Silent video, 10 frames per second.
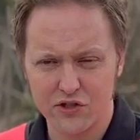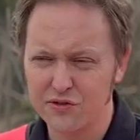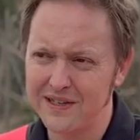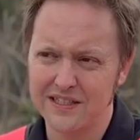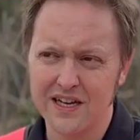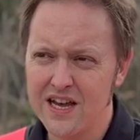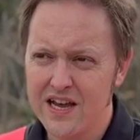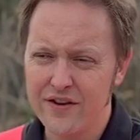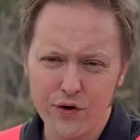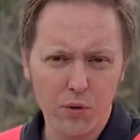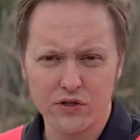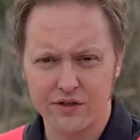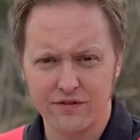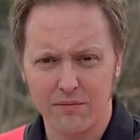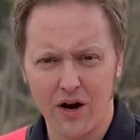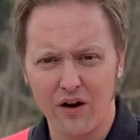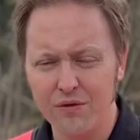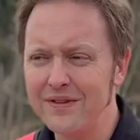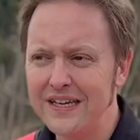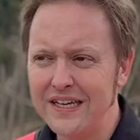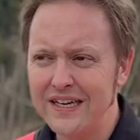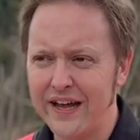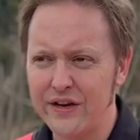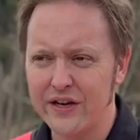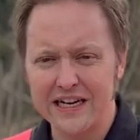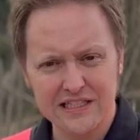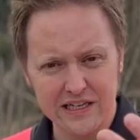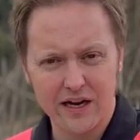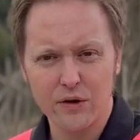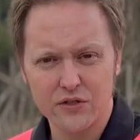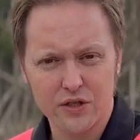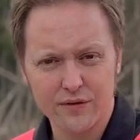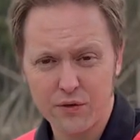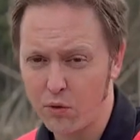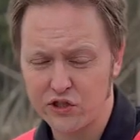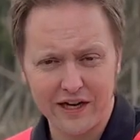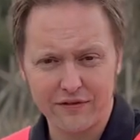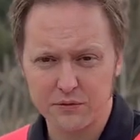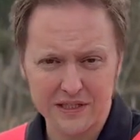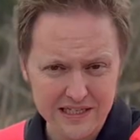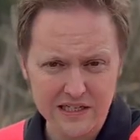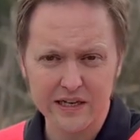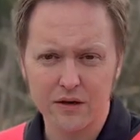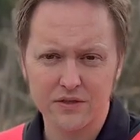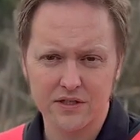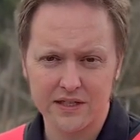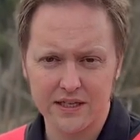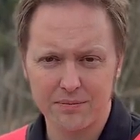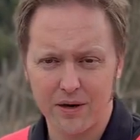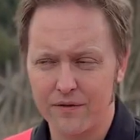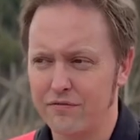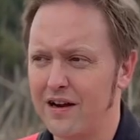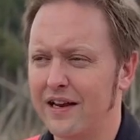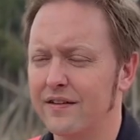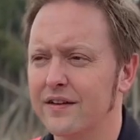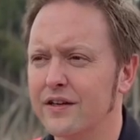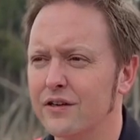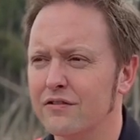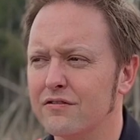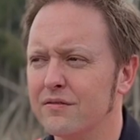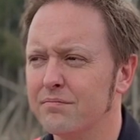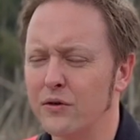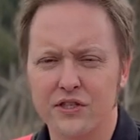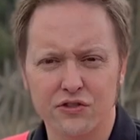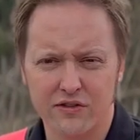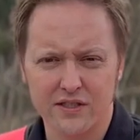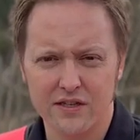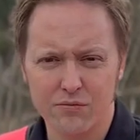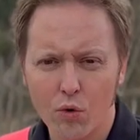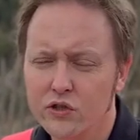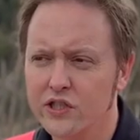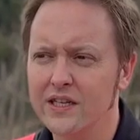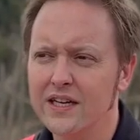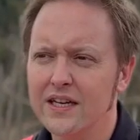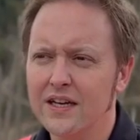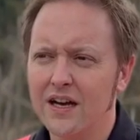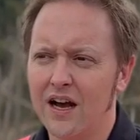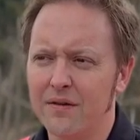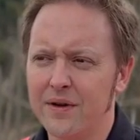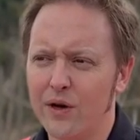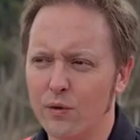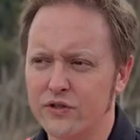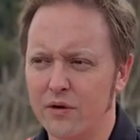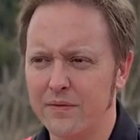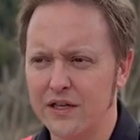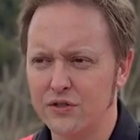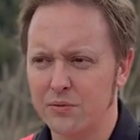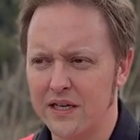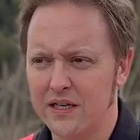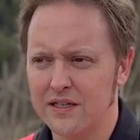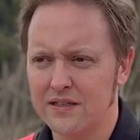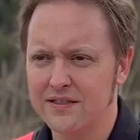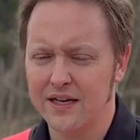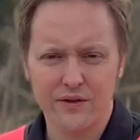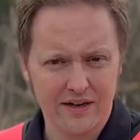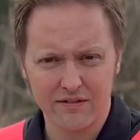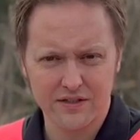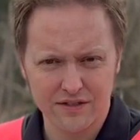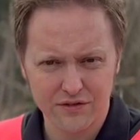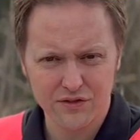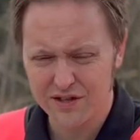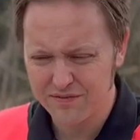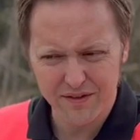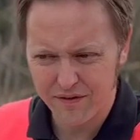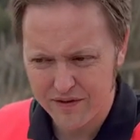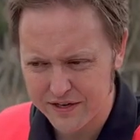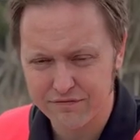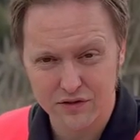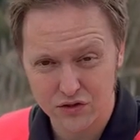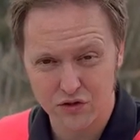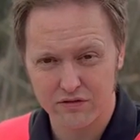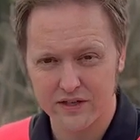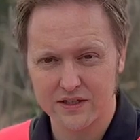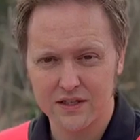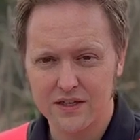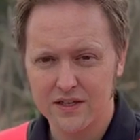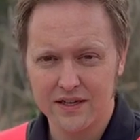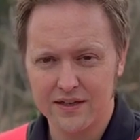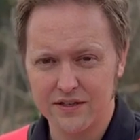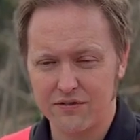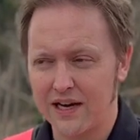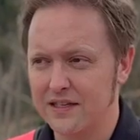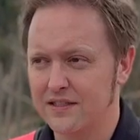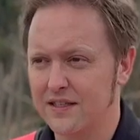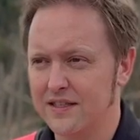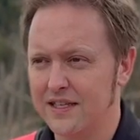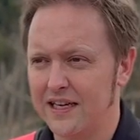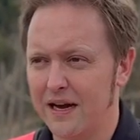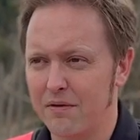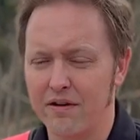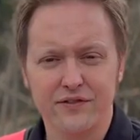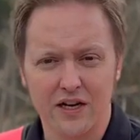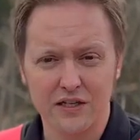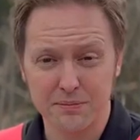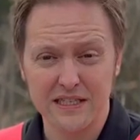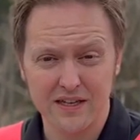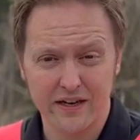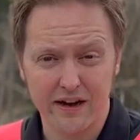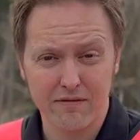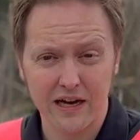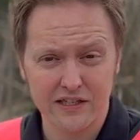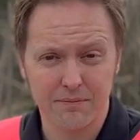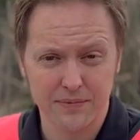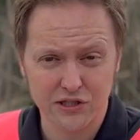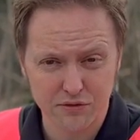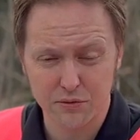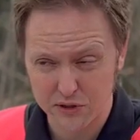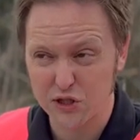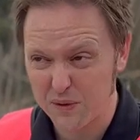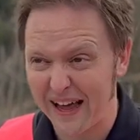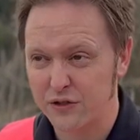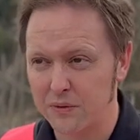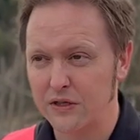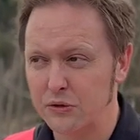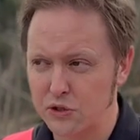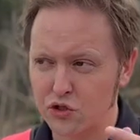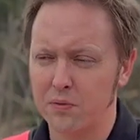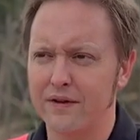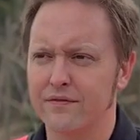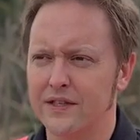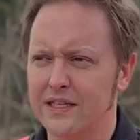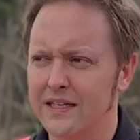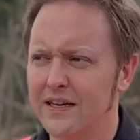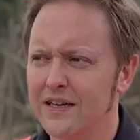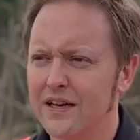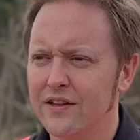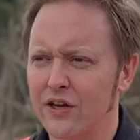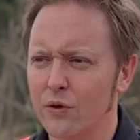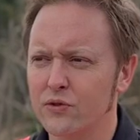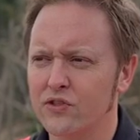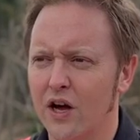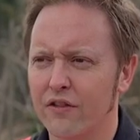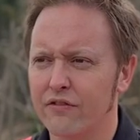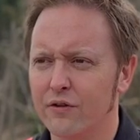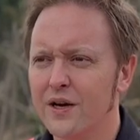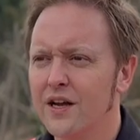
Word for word: Just means if you're watching from home, then you can easily go to, if you're watching afterwards, easily go to the part of the rally that you're most interested in watching. Um, it also means we can tell the narrative, because they're, they're very different stories in these rallies, and in the M R F Tires B T R D A Rally Championships we can do that as well. So we're just waiting for the uh, the gold star through.